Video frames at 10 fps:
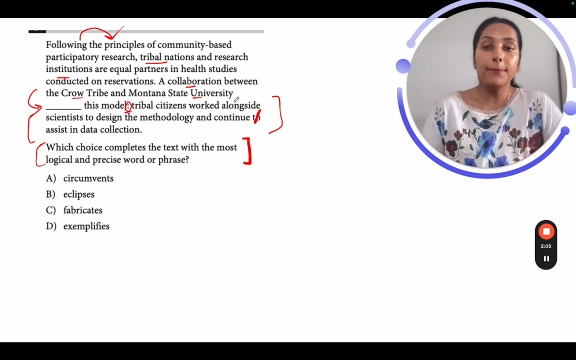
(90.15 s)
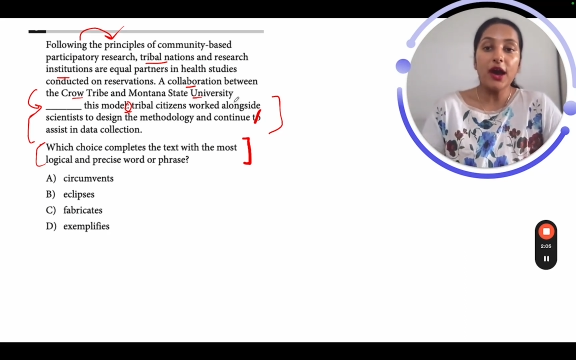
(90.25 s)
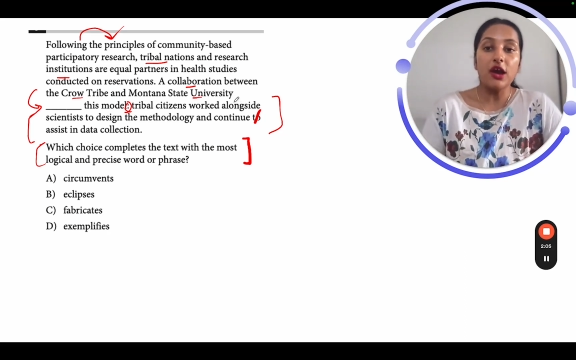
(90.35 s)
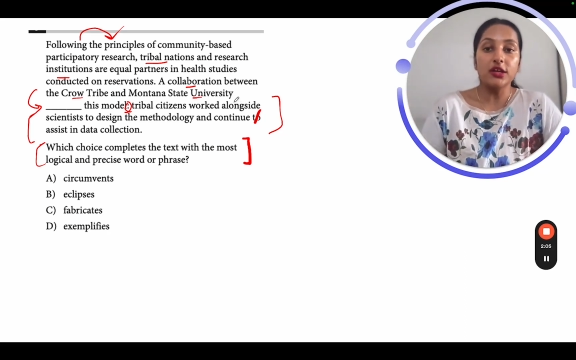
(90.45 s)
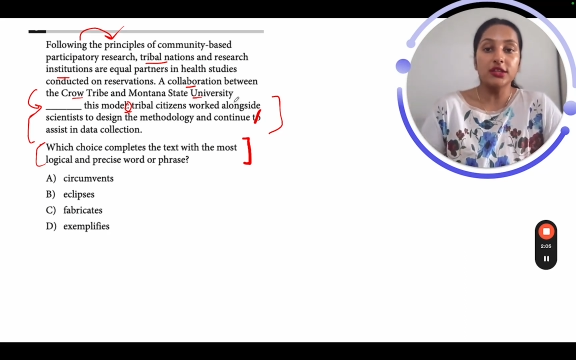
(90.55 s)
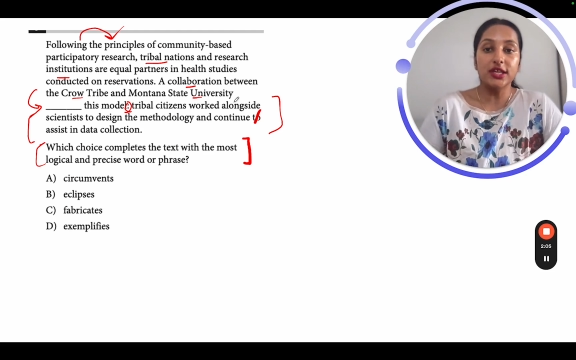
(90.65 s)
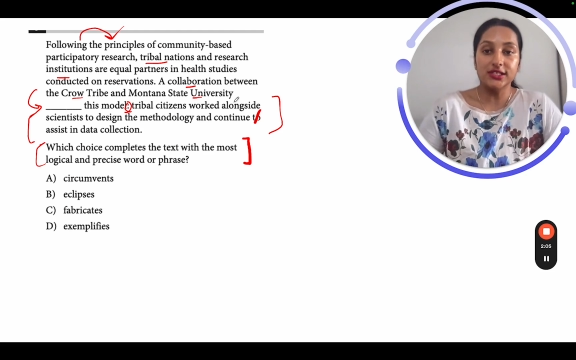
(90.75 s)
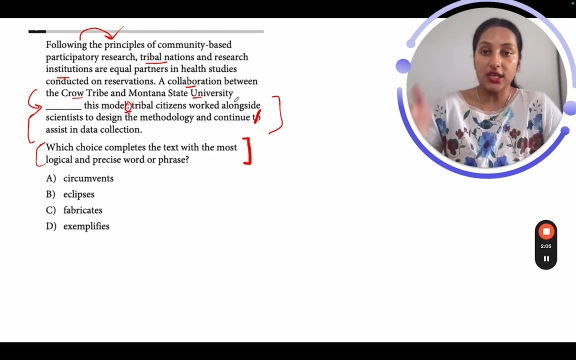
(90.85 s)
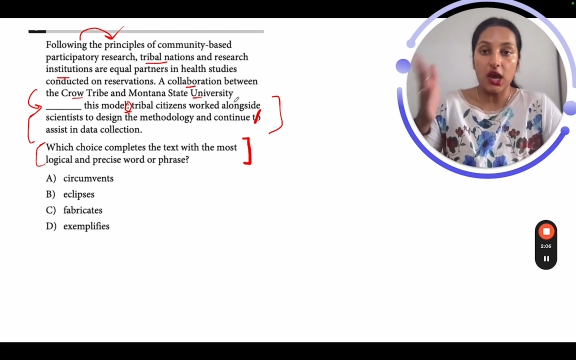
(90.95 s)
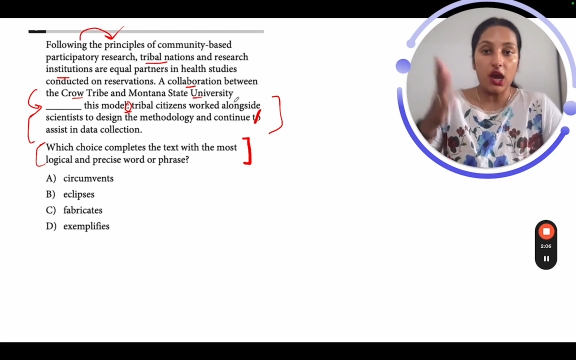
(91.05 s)
part
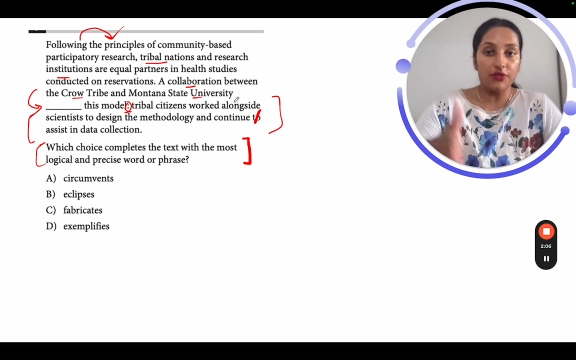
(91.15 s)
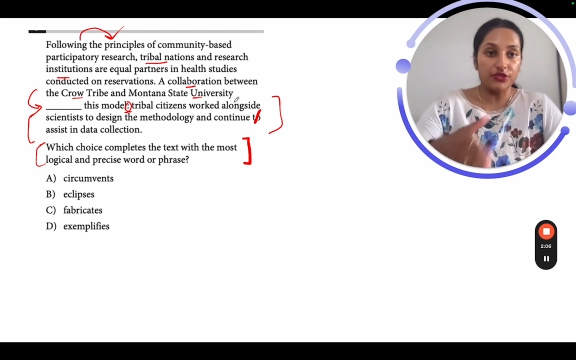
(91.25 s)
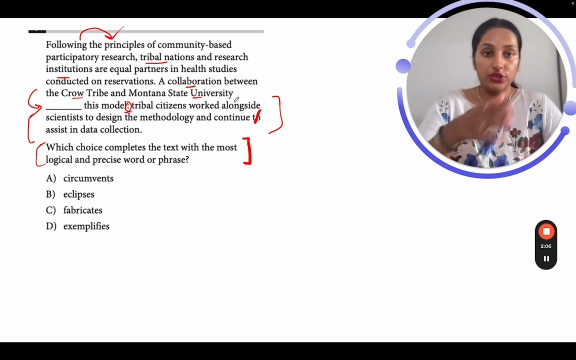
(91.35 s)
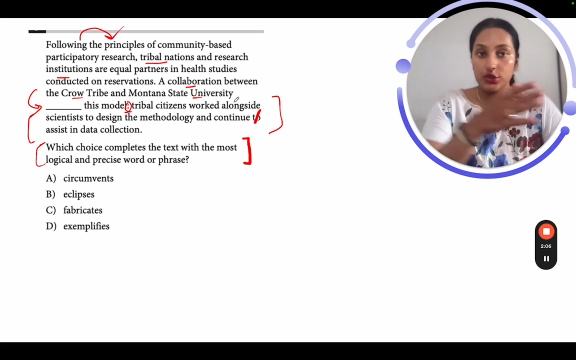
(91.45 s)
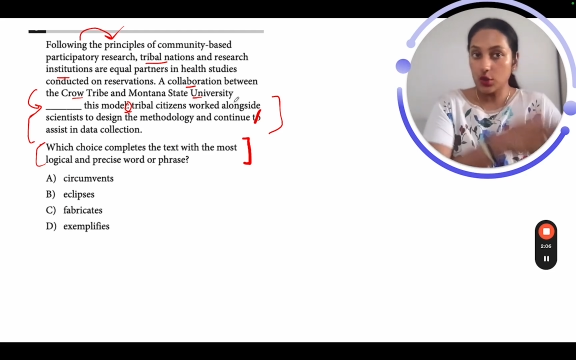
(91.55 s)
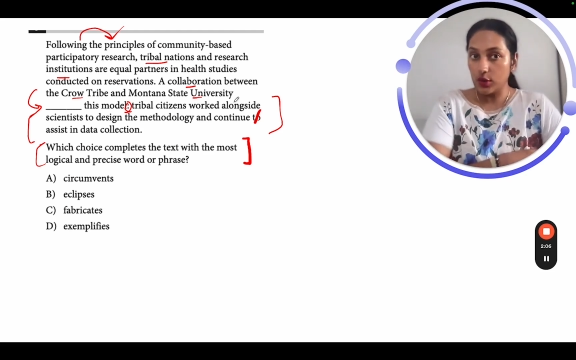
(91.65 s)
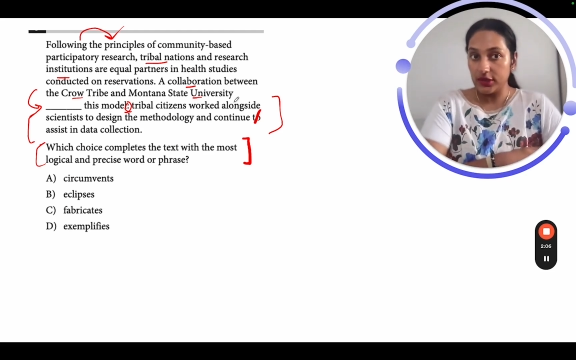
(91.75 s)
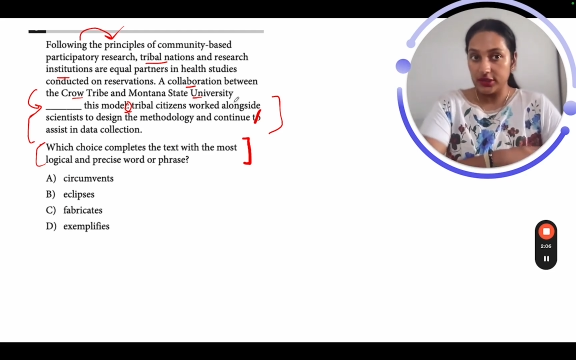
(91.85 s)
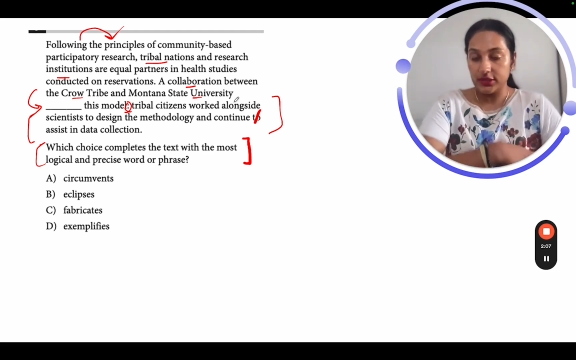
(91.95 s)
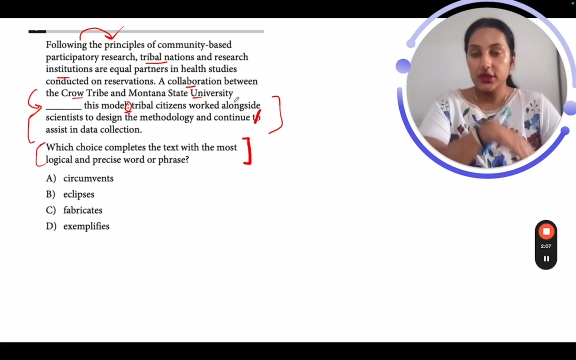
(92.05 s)
that's after the
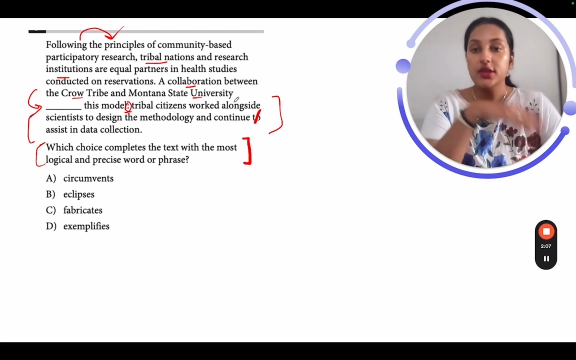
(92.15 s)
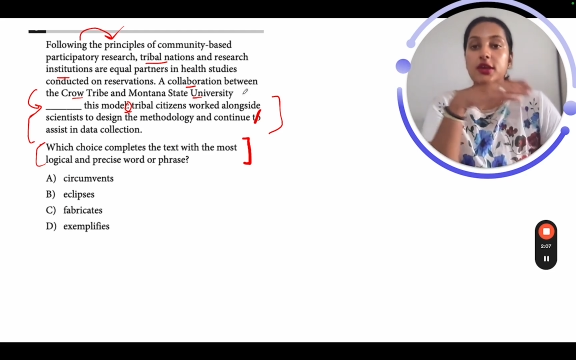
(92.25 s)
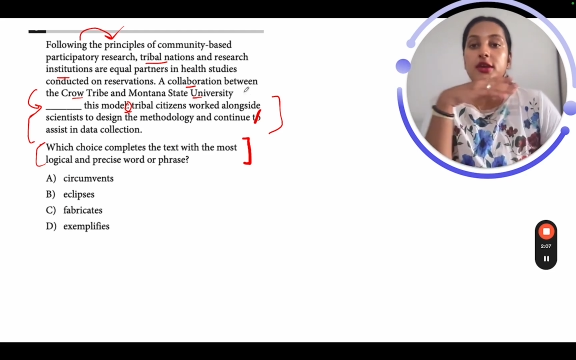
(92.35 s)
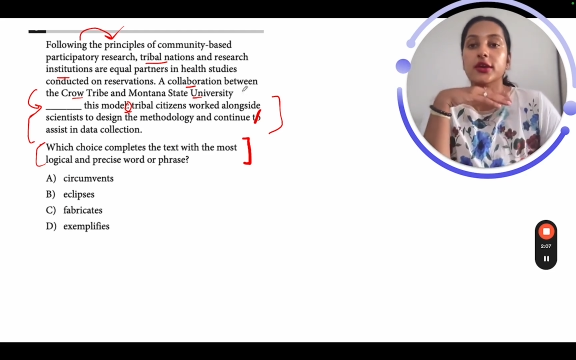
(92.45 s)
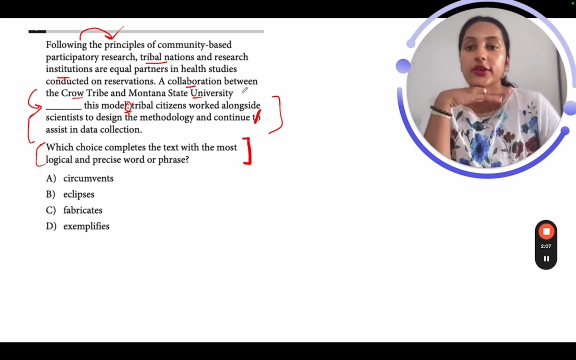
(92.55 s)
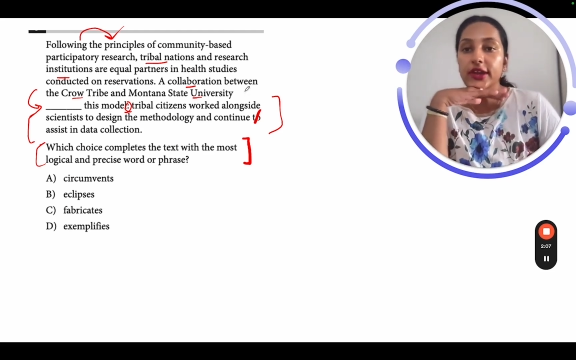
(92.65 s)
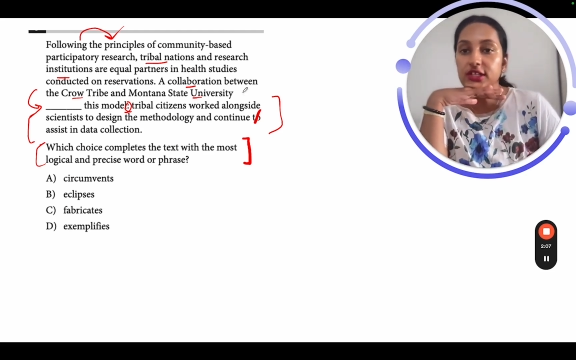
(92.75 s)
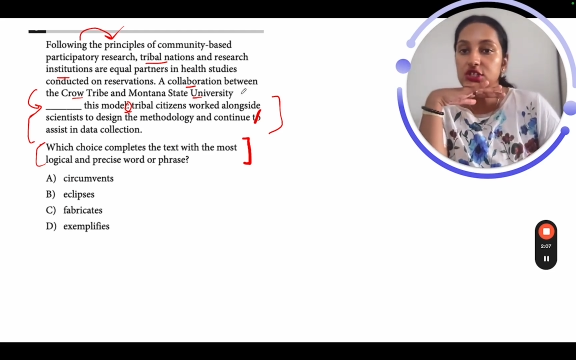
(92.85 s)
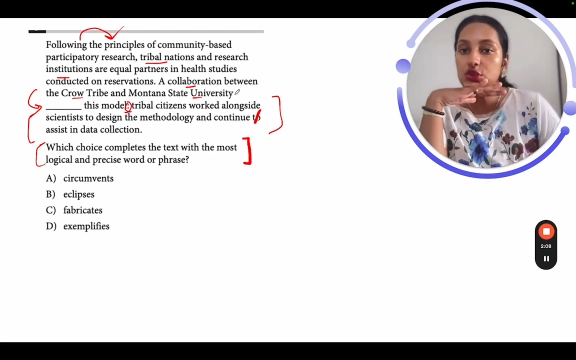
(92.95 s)
colon, correct?